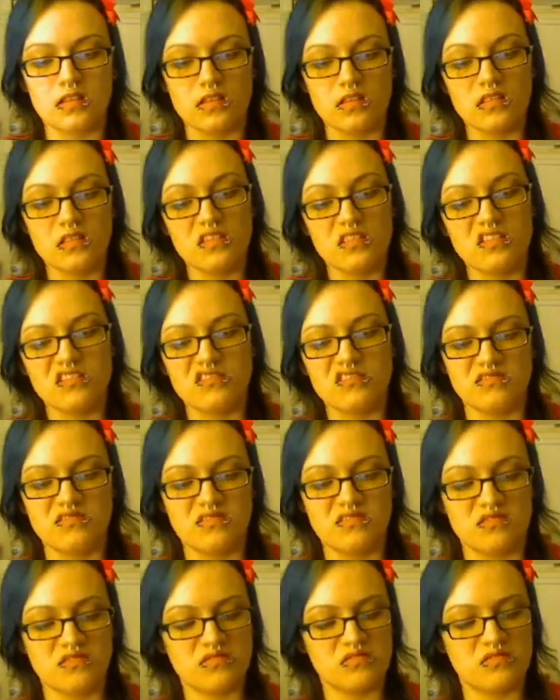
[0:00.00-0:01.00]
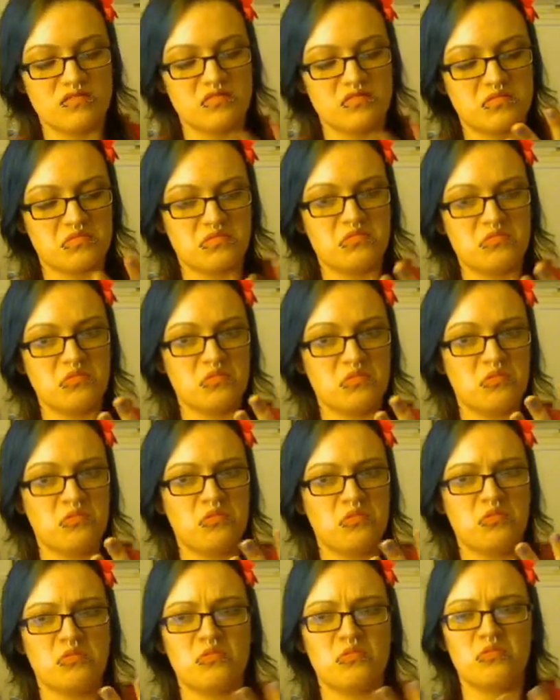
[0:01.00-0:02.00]

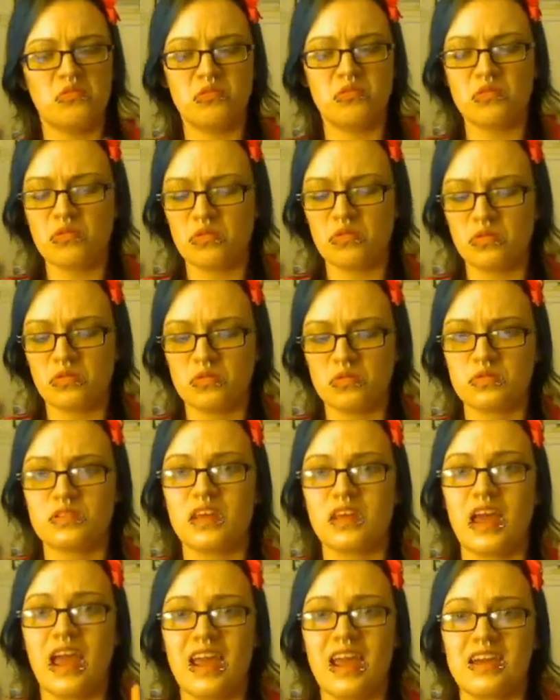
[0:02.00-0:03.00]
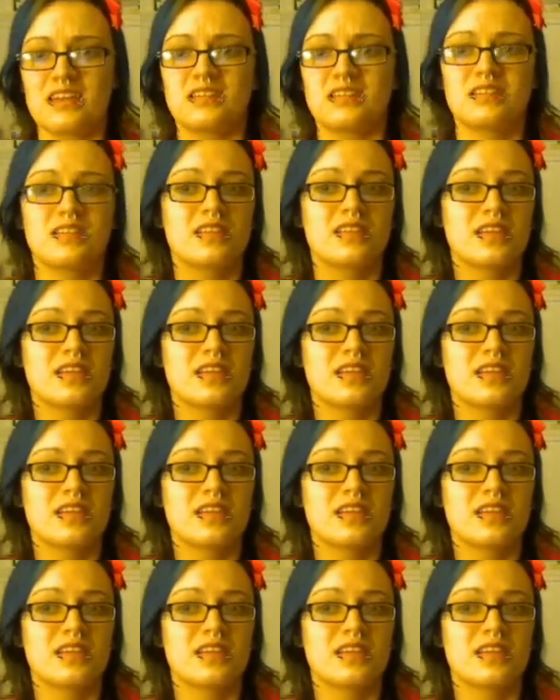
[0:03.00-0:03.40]
oh, no, the hand.